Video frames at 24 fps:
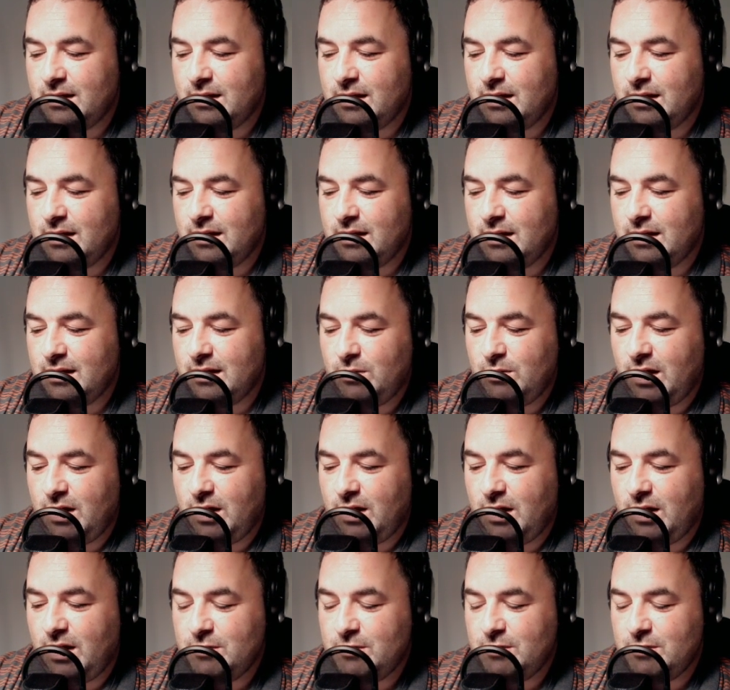Have you
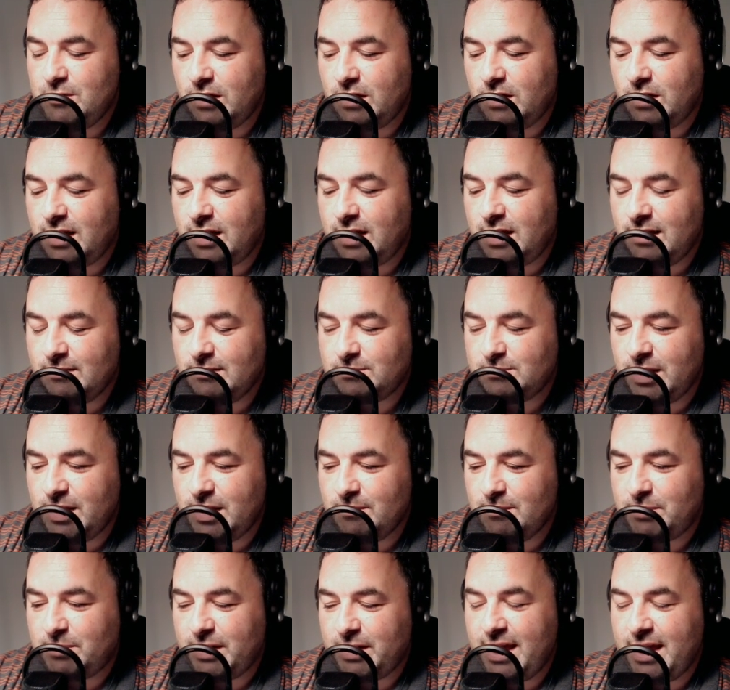got that
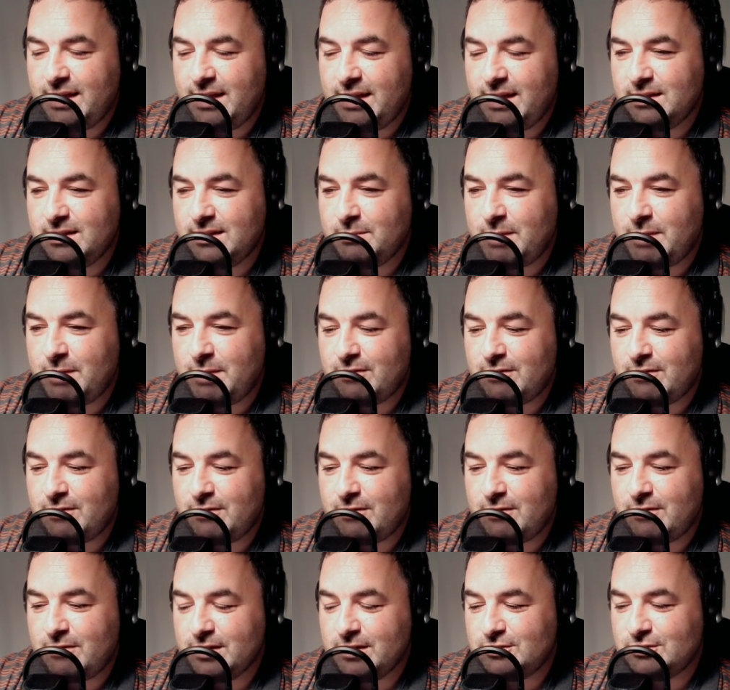playing in the
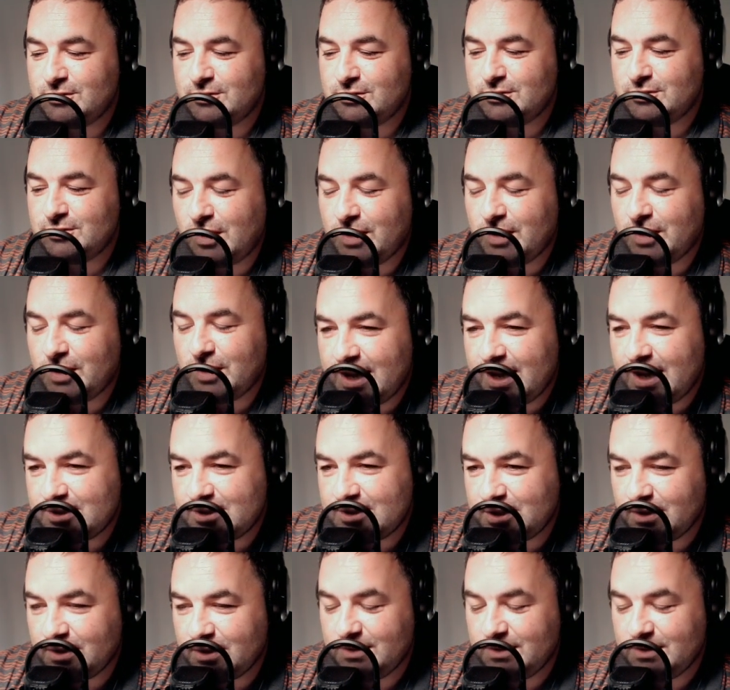background, Grizz? Just going to ask you.